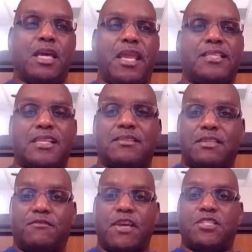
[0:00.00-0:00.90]
And it's a
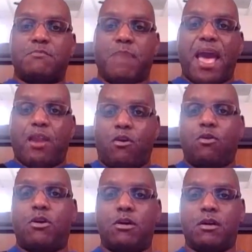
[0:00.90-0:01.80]
division
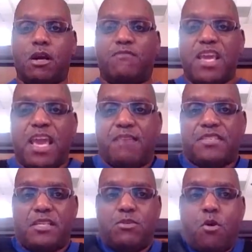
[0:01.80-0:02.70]
battle of the
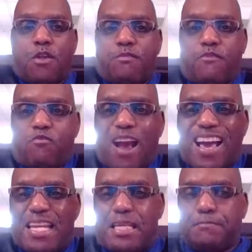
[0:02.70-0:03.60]
AFC North
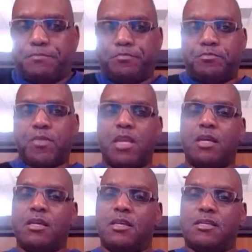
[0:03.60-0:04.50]
variety.
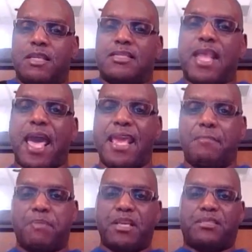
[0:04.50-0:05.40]
Cincinnati
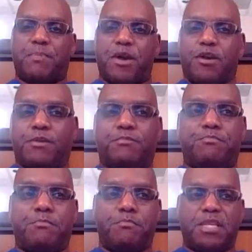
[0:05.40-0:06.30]
at Pittsburgh.
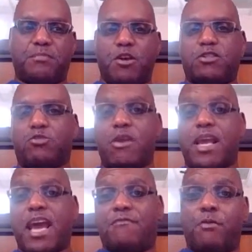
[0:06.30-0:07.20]
Pittsburgh's a
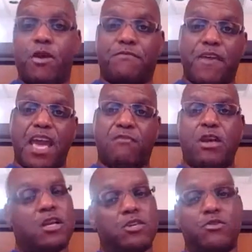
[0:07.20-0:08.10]
3.5-point
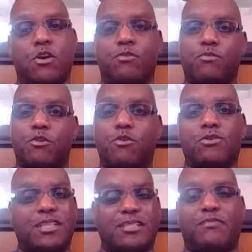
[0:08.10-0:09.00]
favorite. You know the
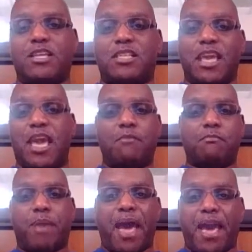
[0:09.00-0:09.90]
rules. Division
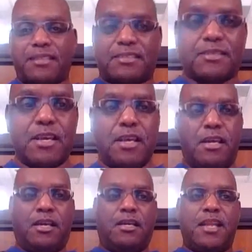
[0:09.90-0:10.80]
game, pass.
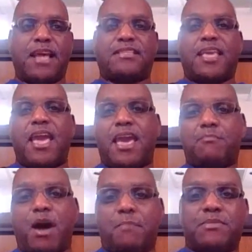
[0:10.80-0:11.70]
Next
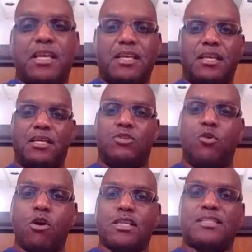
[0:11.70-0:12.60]
game up.
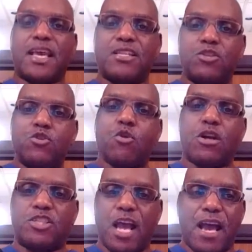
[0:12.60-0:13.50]
New Orleans Saints, New
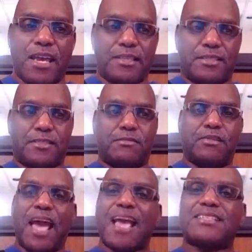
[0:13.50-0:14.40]
York Giants.
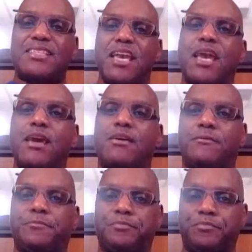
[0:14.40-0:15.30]
Last year